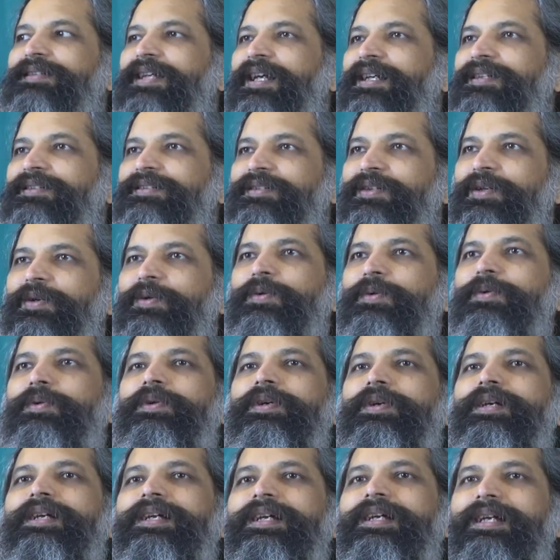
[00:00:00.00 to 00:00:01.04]
has no
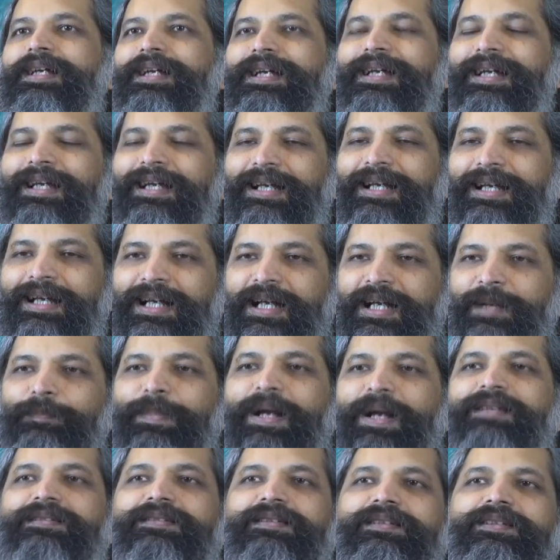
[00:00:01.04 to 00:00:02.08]

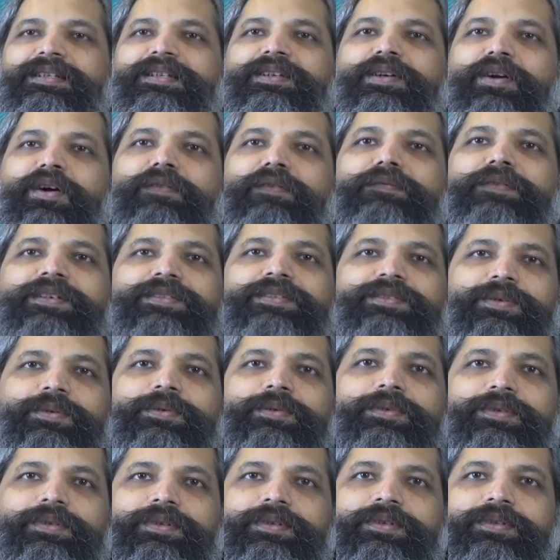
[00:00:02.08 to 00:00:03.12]
capacity of its
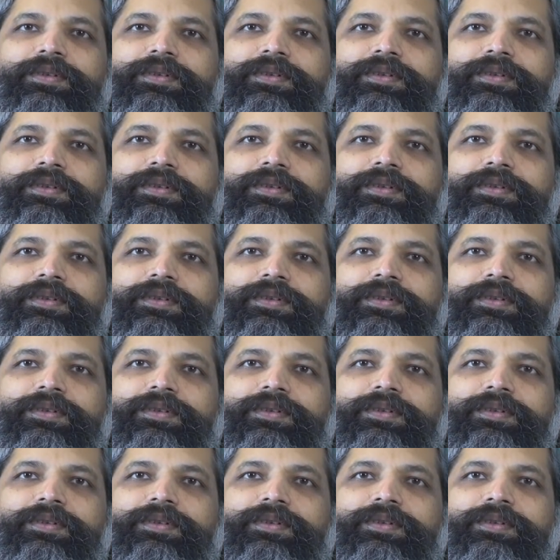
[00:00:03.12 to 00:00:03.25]
own